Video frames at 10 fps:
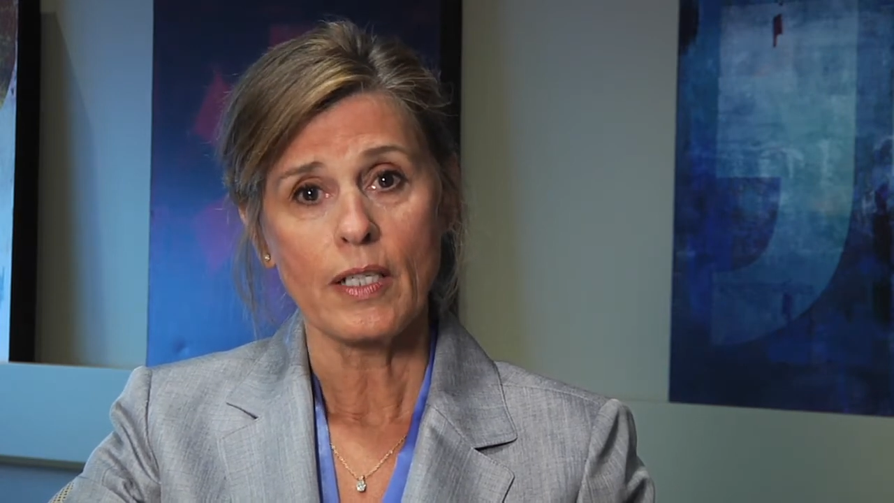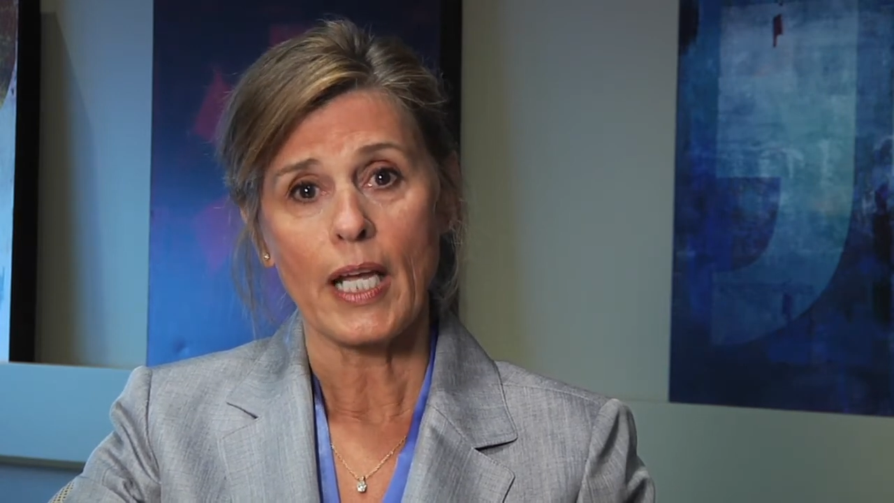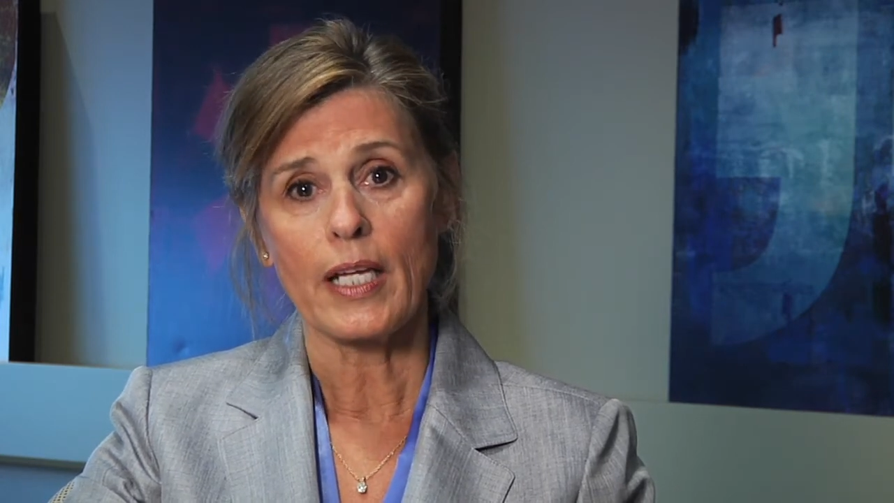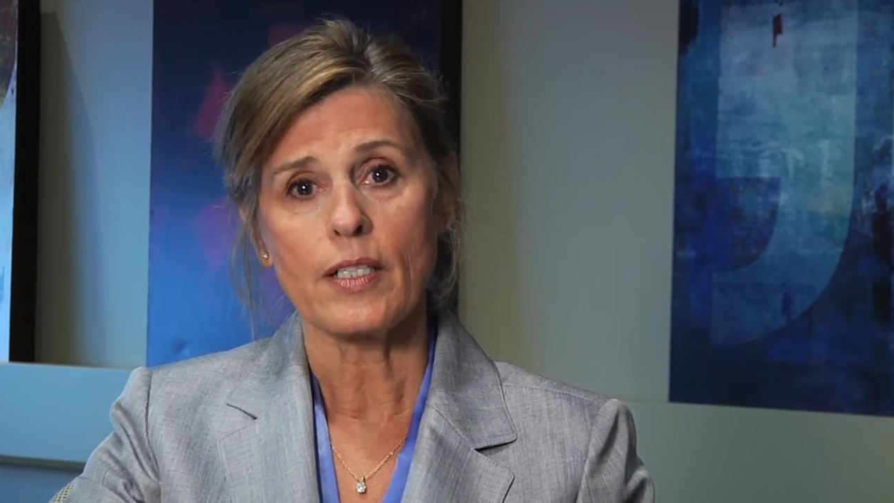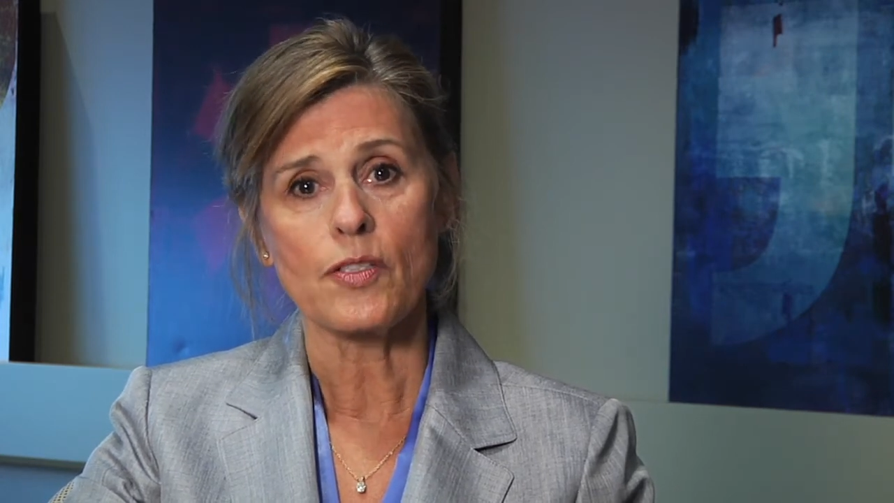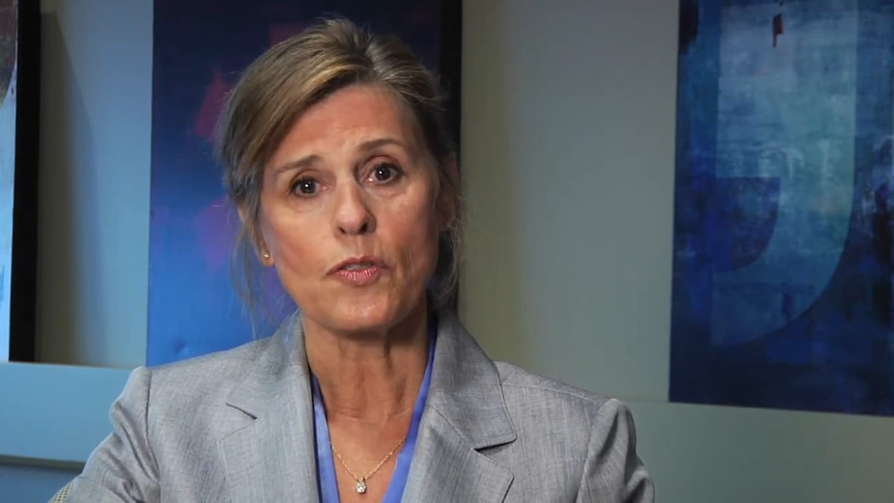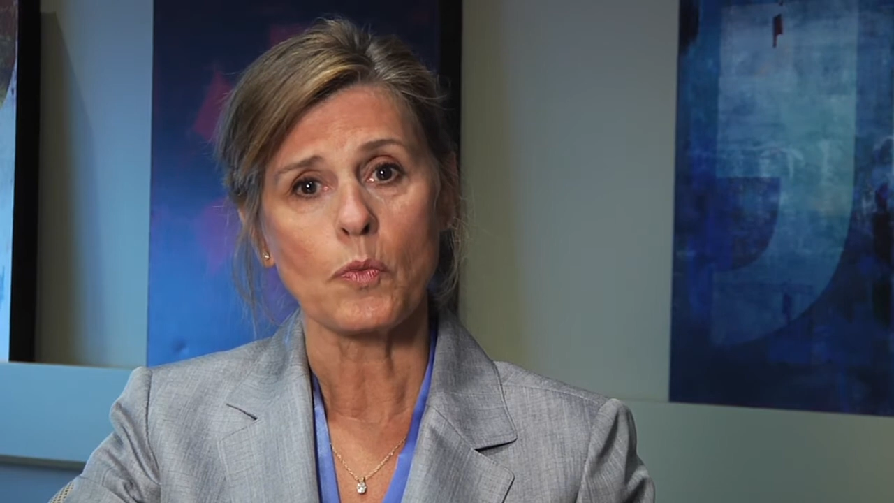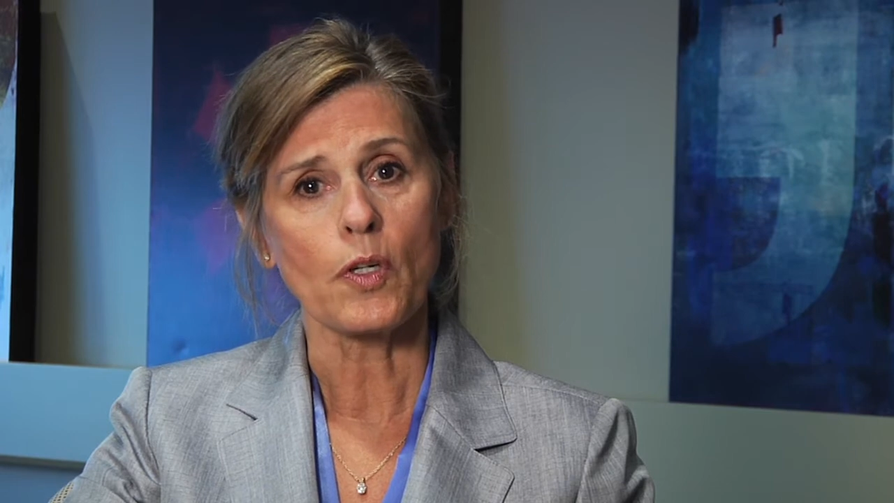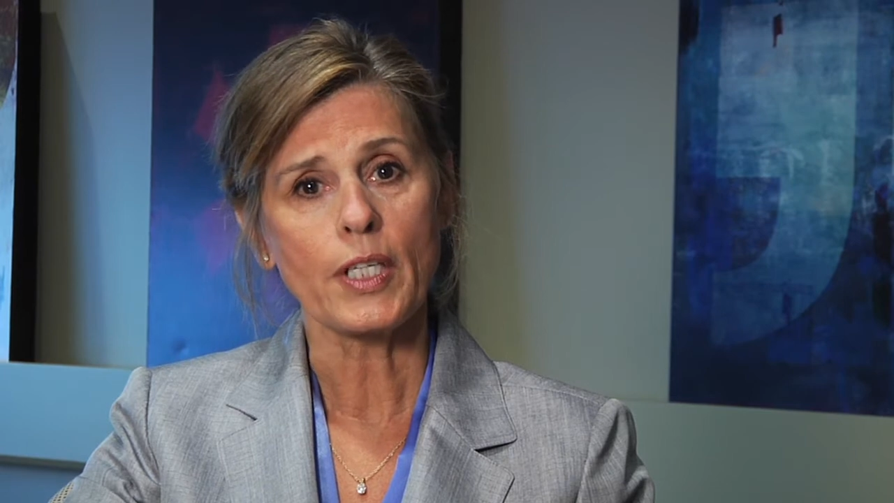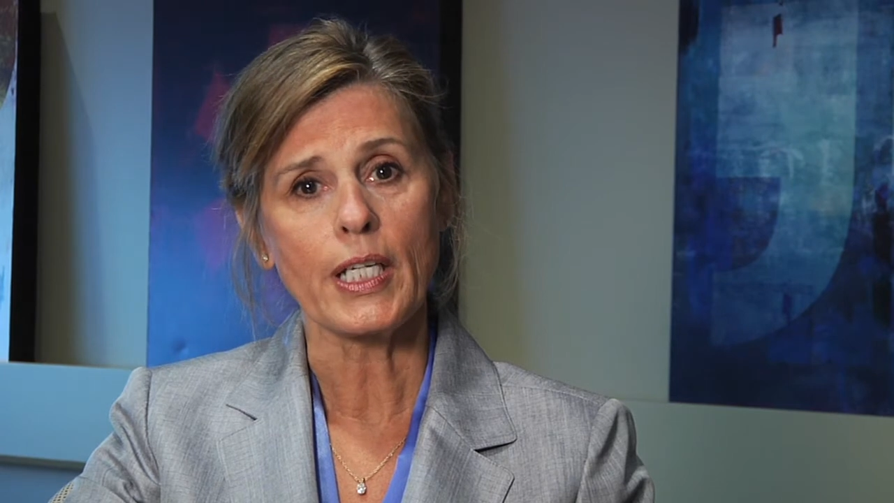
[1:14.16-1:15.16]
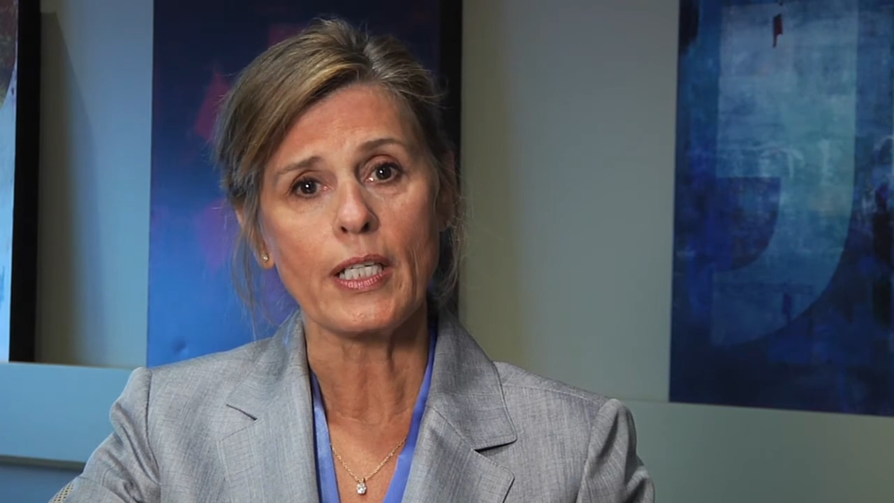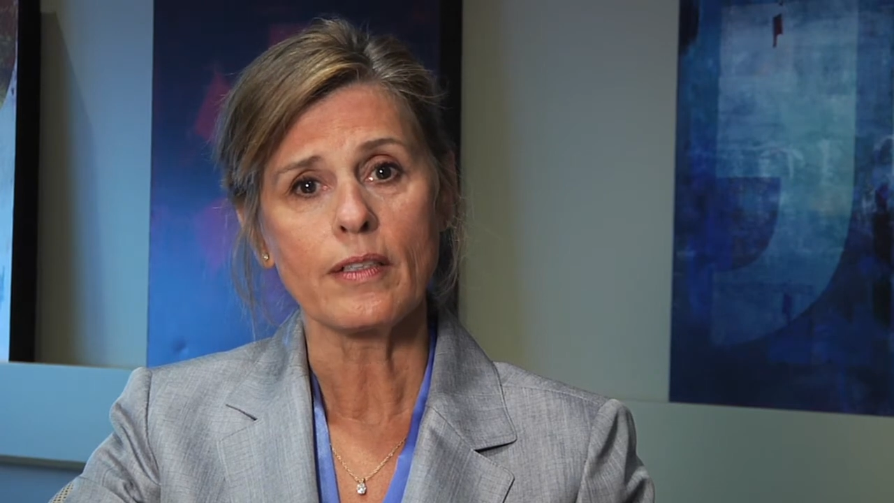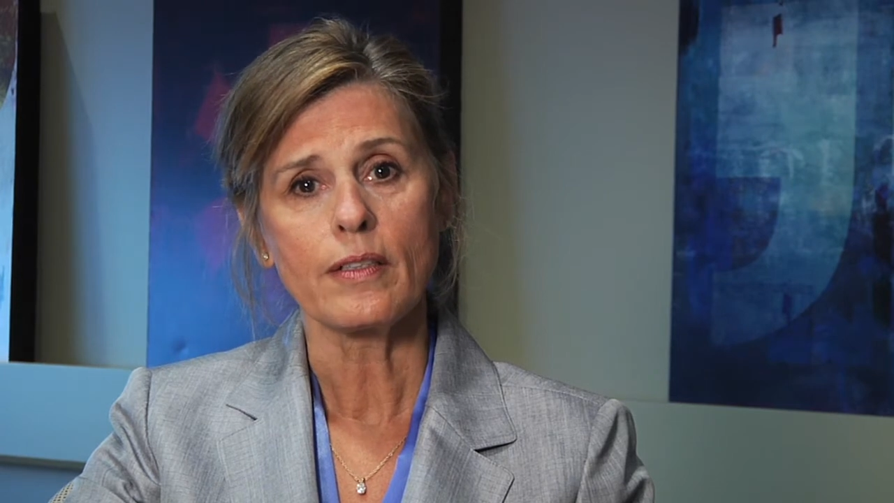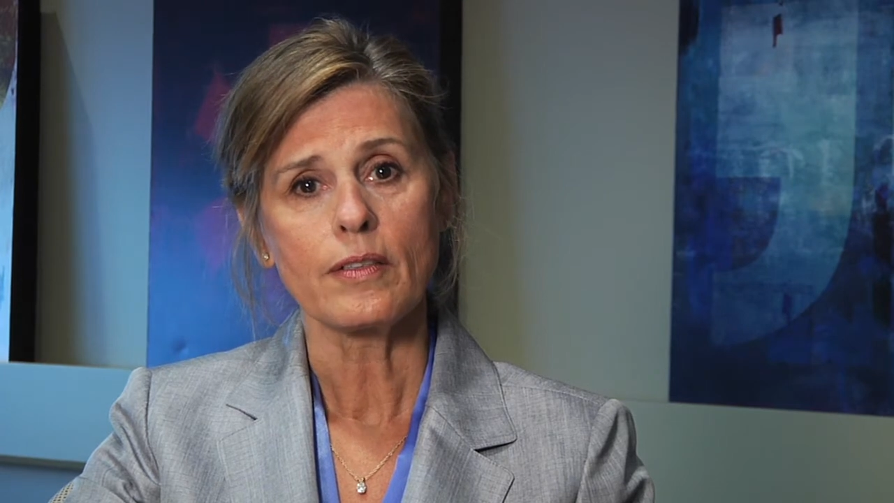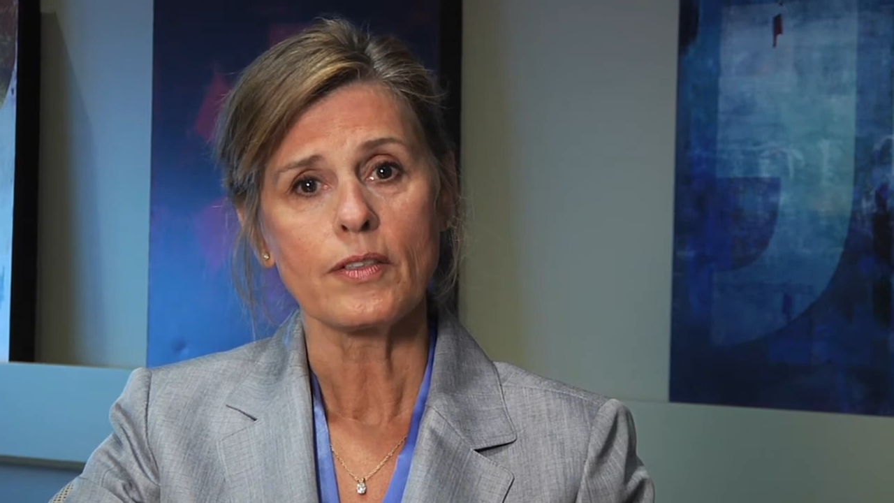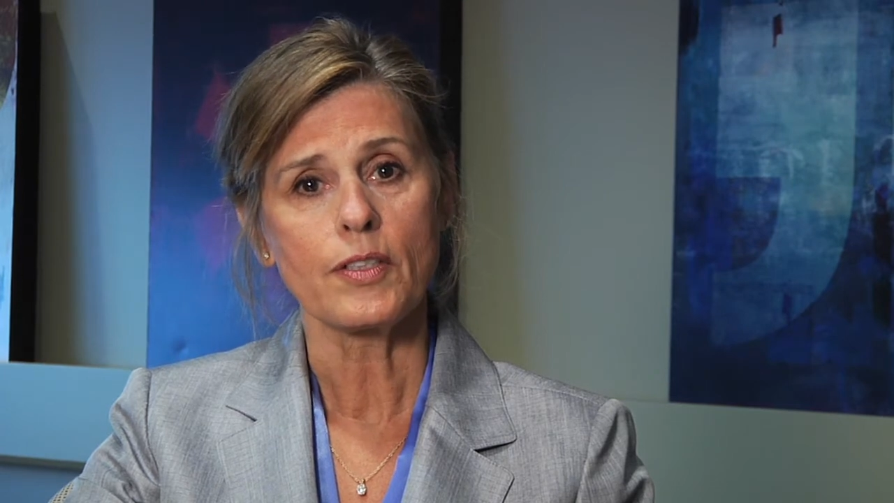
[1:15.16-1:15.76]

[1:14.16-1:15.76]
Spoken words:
and is working